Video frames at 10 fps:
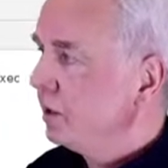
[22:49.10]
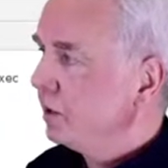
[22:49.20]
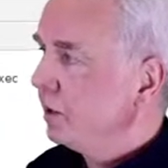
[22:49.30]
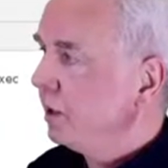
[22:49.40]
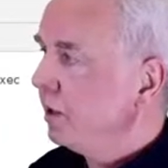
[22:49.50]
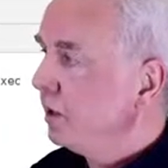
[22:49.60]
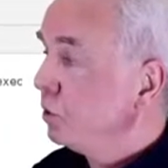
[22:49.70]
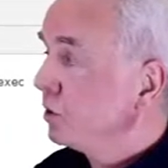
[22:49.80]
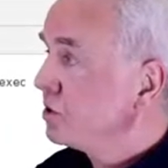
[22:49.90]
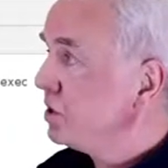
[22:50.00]
uh,
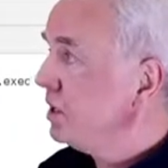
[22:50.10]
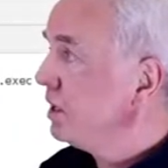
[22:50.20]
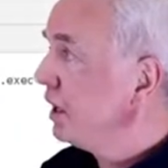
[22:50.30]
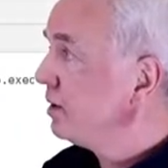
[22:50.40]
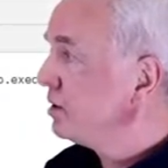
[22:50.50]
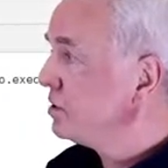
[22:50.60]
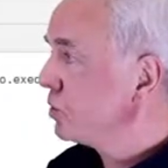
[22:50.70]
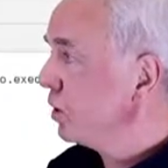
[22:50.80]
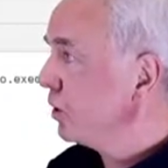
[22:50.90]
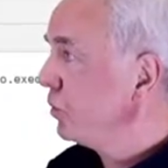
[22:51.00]
you'll see that this
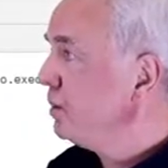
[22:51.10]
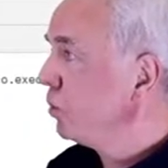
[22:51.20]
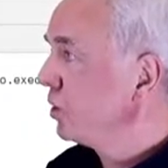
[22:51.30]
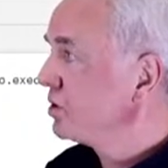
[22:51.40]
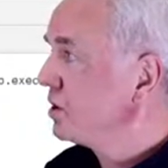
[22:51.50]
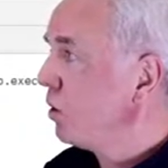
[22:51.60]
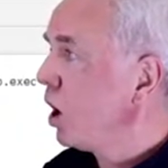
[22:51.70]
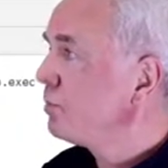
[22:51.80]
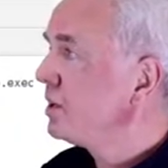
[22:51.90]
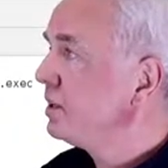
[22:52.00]
uh, report is now
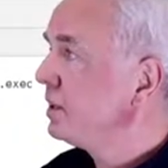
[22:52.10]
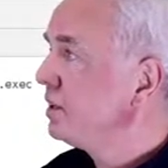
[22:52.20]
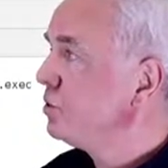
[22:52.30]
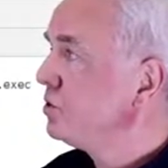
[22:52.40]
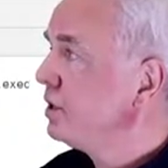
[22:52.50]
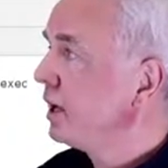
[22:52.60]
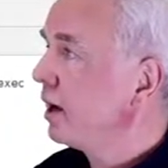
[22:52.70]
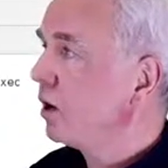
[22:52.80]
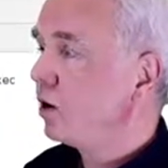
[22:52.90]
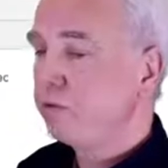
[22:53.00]
updated and you see that
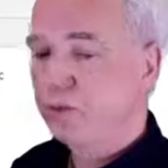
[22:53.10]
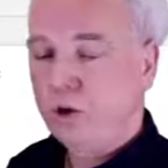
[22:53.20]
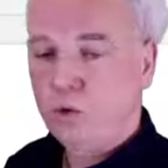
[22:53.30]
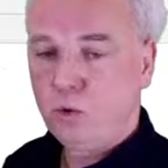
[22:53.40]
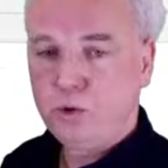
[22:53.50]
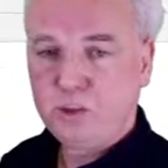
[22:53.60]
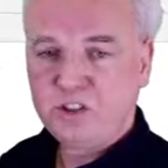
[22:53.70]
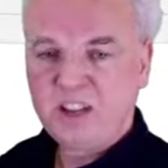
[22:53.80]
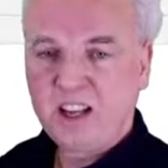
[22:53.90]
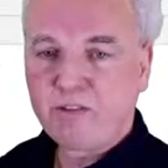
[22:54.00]
a lot of code
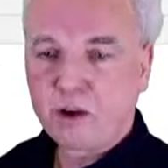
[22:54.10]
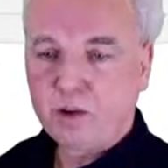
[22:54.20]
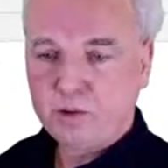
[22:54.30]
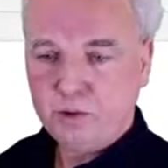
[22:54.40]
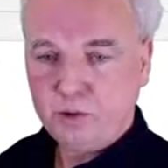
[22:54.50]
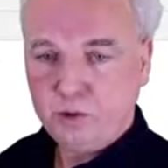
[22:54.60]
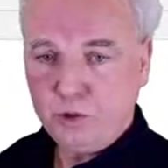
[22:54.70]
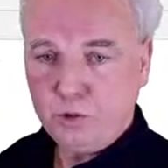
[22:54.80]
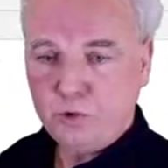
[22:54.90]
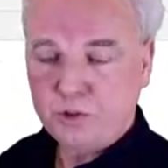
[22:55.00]
is never
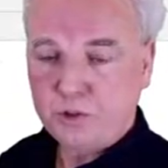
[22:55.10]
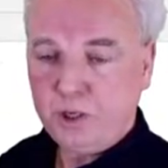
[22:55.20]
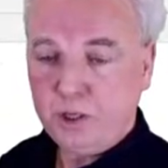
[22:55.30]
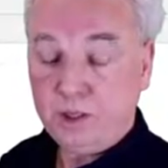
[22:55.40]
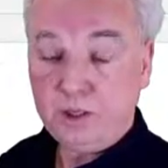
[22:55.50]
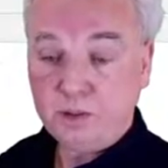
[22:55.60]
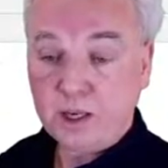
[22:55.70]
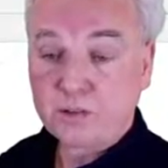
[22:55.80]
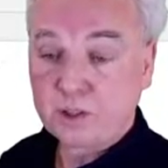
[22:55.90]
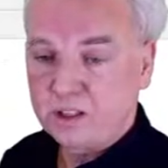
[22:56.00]
used in this
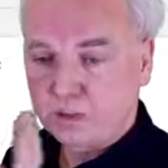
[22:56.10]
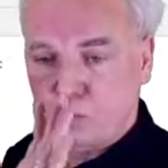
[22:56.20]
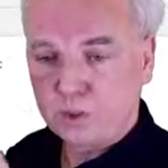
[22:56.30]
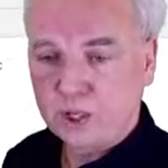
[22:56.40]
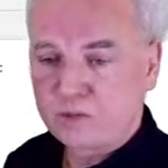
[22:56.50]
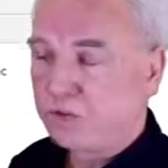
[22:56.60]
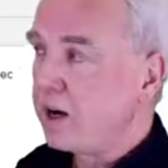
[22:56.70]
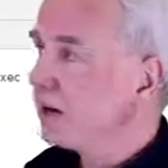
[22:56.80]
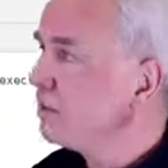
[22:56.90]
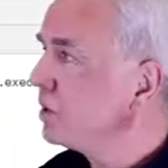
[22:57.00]
test and that's that's
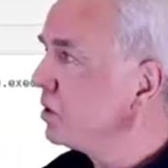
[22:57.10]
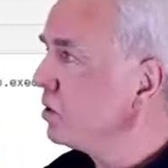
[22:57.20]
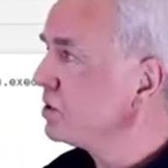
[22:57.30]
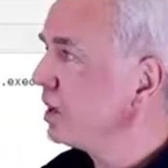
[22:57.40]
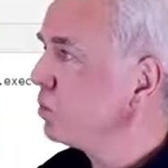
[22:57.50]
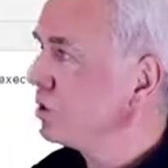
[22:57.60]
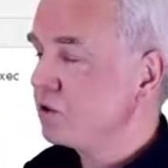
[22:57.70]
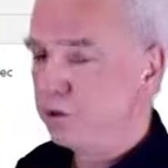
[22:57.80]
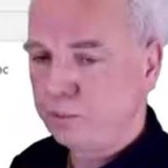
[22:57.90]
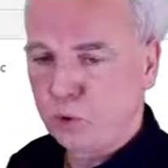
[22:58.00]
fine because that was
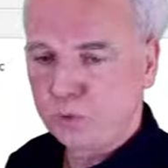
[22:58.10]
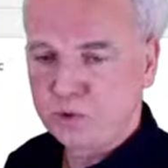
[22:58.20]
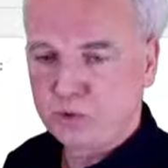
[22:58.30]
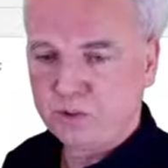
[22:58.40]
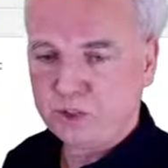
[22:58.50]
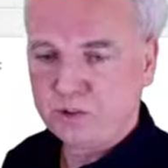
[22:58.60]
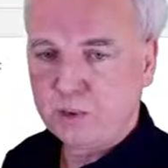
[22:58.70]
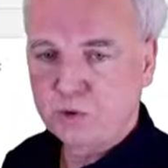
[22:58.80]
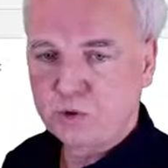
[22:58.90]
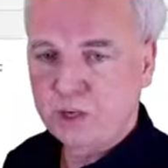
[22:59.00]
not the purpose of this
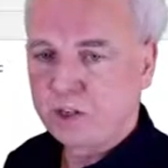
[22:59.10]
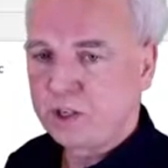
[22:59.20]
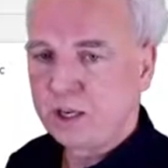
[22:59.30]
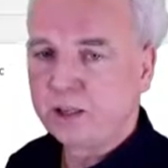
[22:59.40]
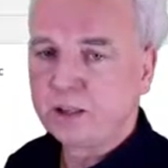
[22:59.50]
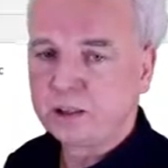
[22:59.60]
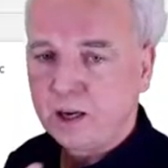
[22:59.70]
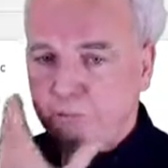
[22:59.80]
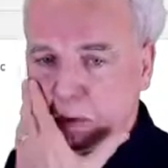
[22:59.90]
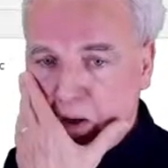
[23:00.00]
demonstration at that
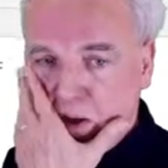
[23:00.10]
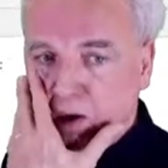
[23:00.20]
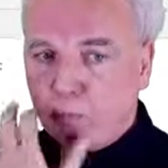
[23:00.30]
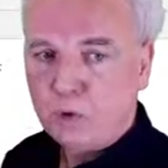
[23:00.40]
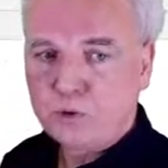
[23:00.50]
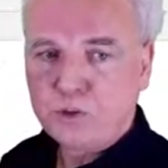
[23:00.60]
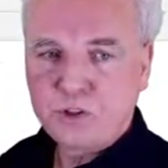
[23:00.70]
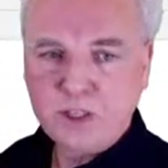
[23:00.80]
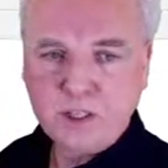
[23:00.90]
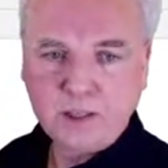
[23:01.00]
time but you
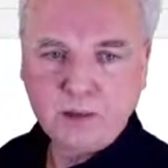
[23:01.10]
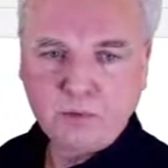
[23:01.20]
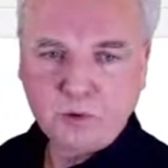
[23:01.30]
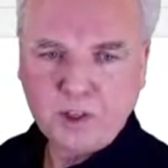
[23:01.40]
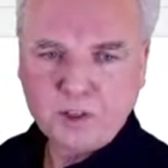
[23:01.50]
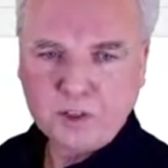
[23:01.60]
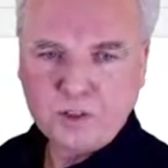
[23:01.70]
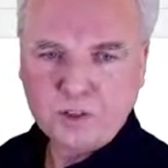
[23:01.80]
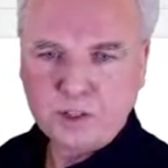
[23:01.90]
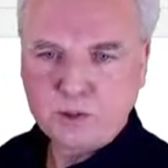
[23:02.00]
see that if for
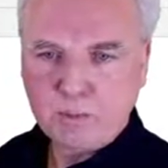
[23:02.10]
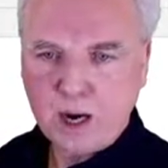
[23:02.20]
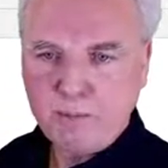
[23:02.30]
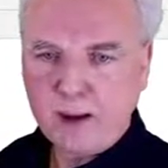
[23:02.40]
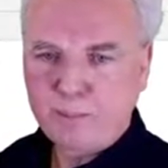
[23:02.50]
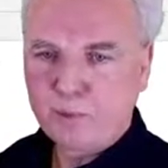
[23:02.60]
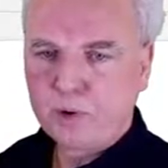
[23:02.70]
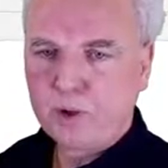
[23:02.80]
instance this my map uh,